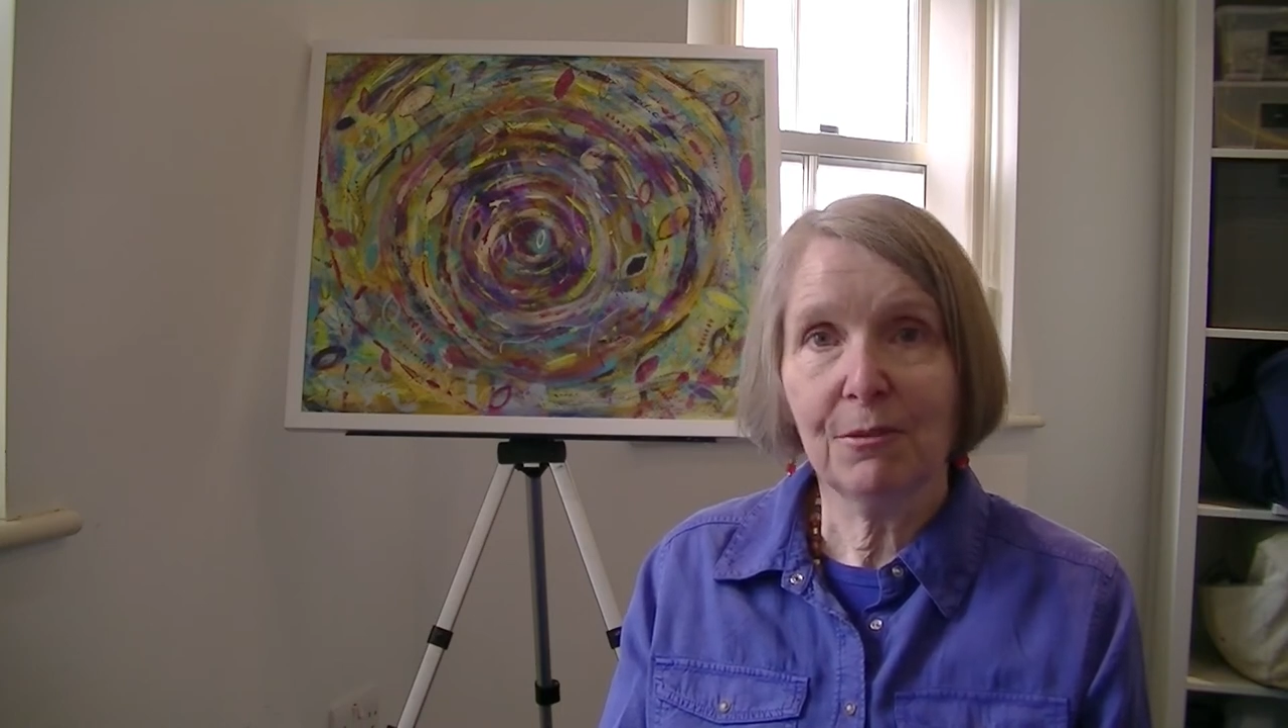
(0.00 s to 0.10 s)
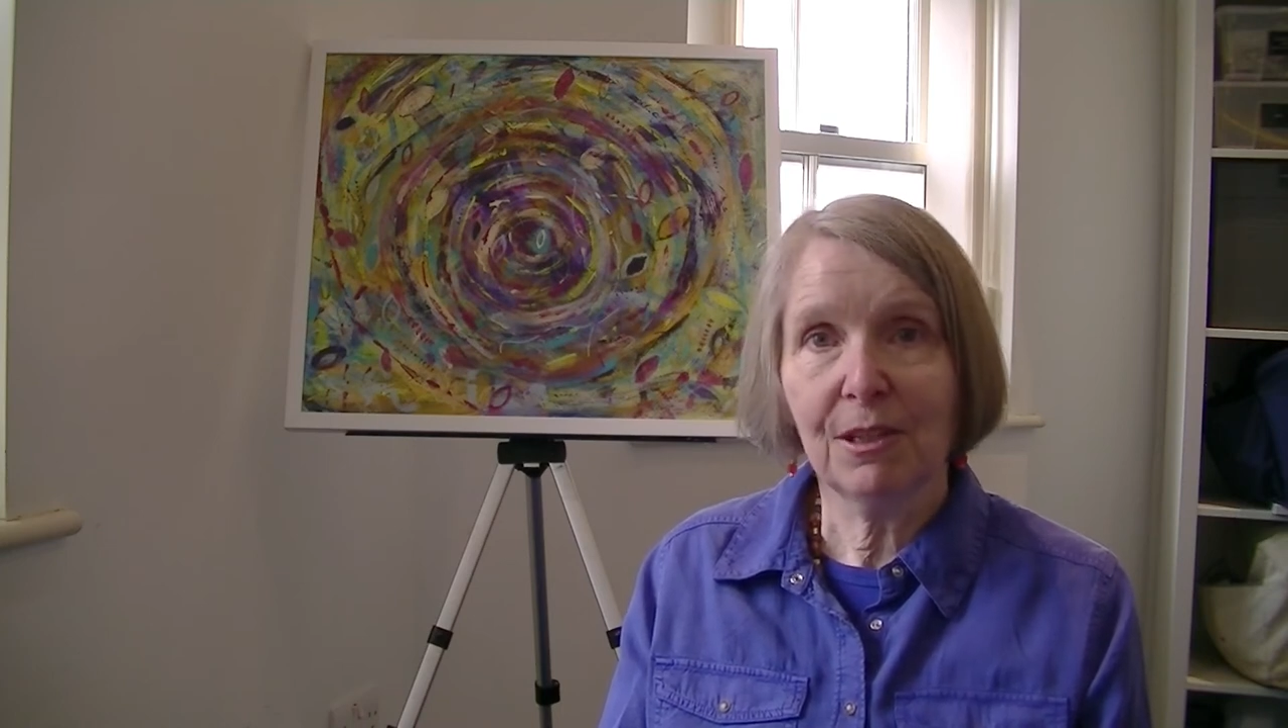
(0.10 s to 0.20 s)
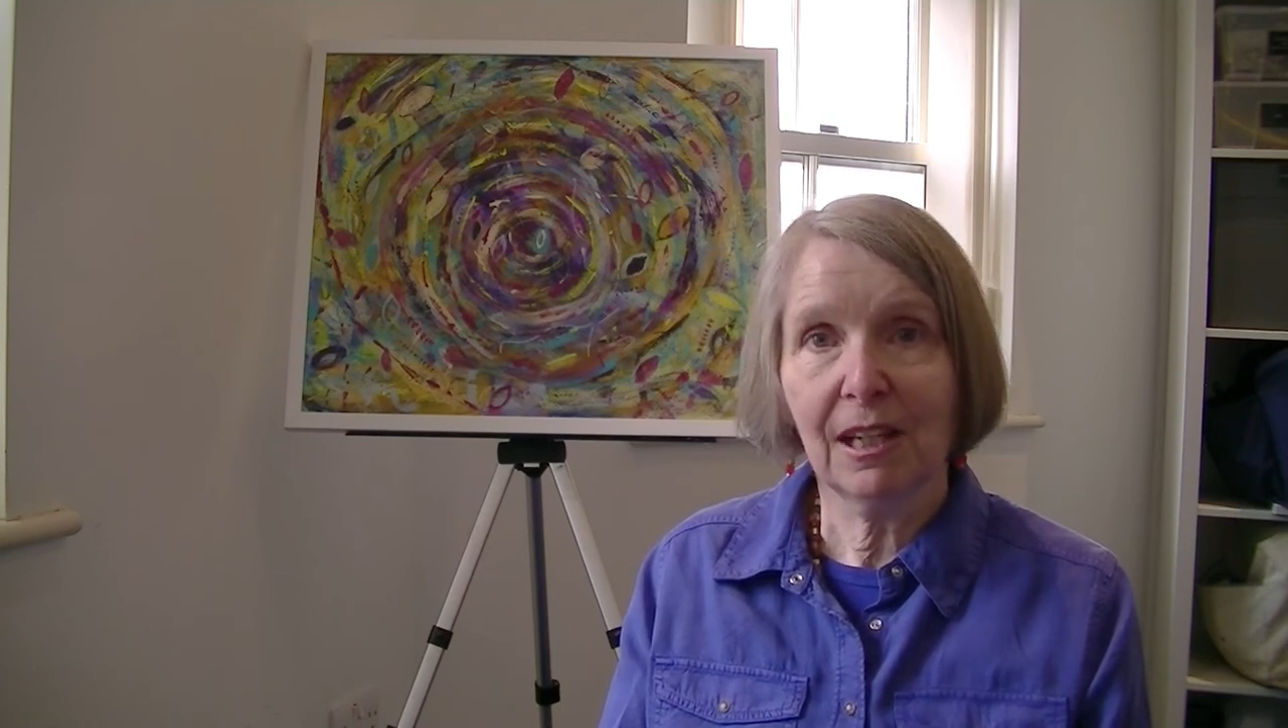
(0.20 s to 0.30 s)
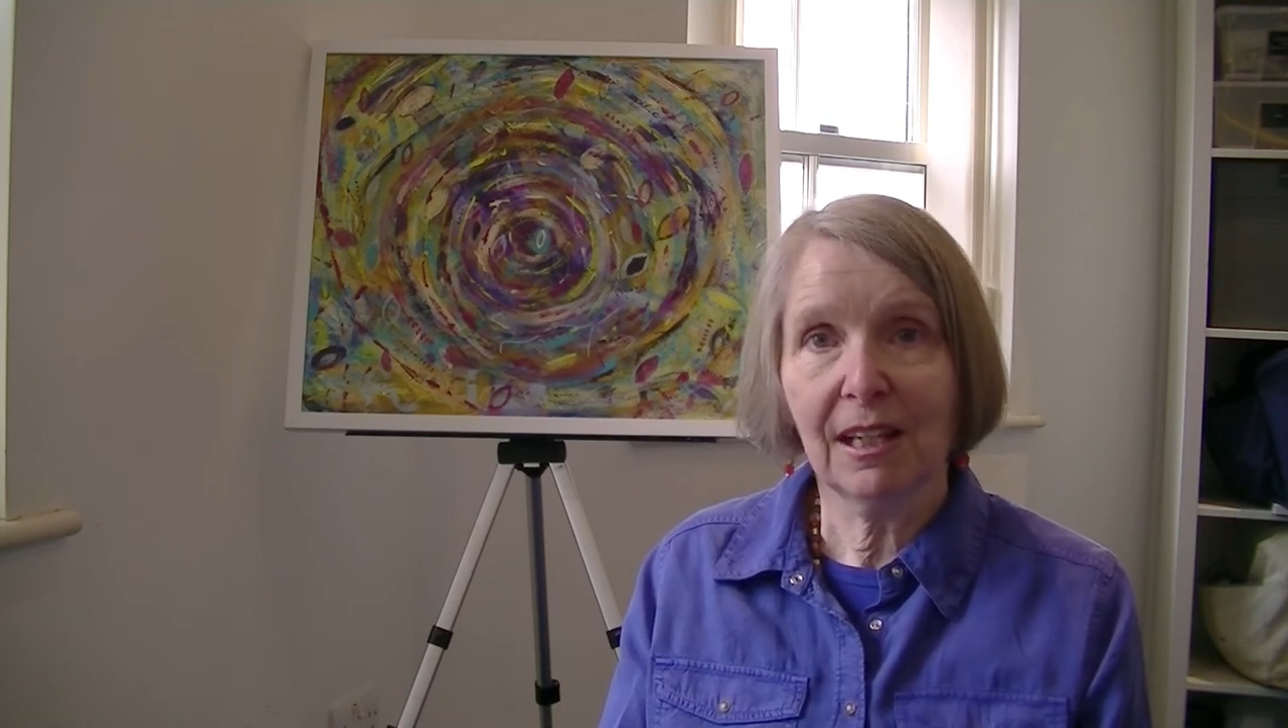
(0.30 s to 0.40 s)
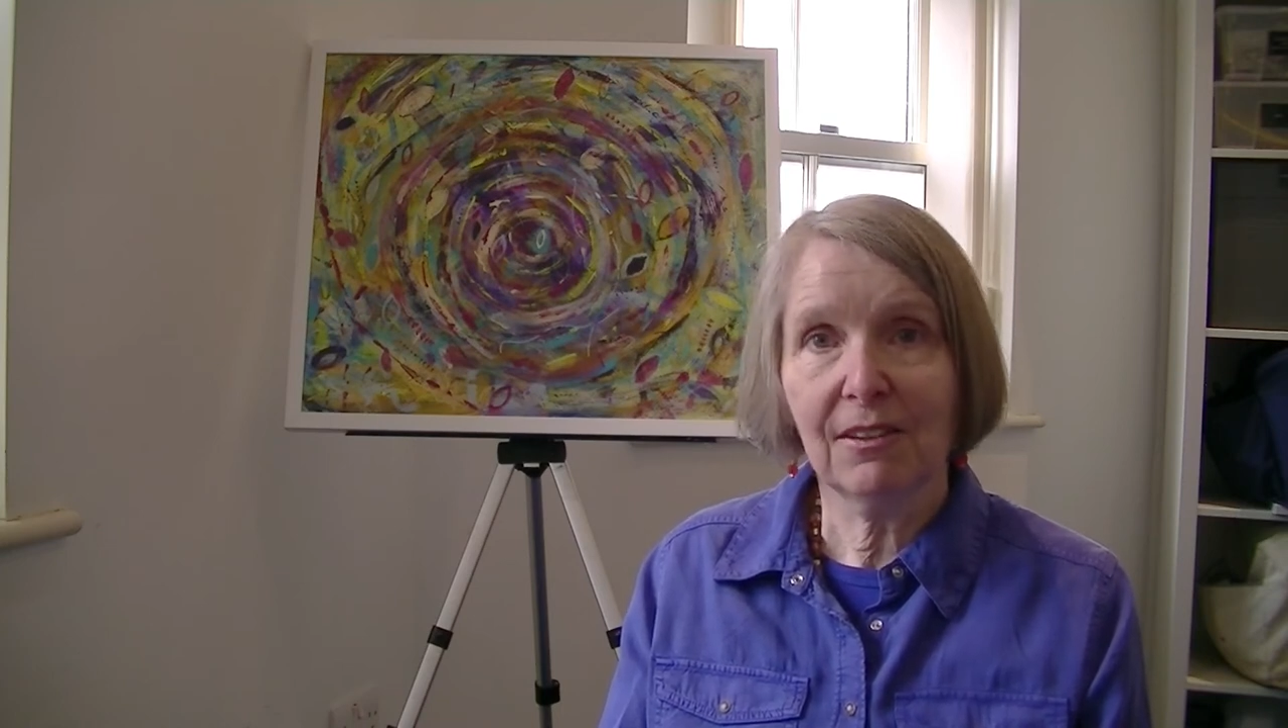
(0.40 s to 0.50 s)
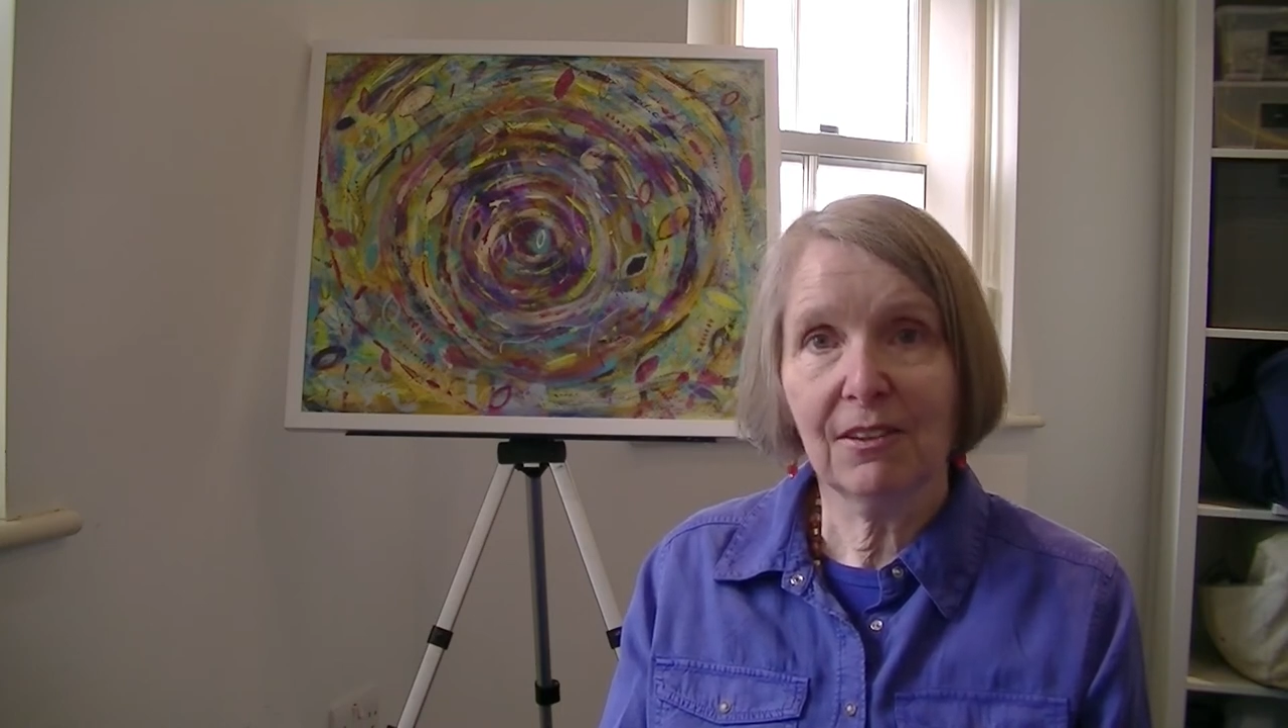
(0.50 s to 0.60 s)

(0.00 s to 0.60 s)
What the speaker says: would like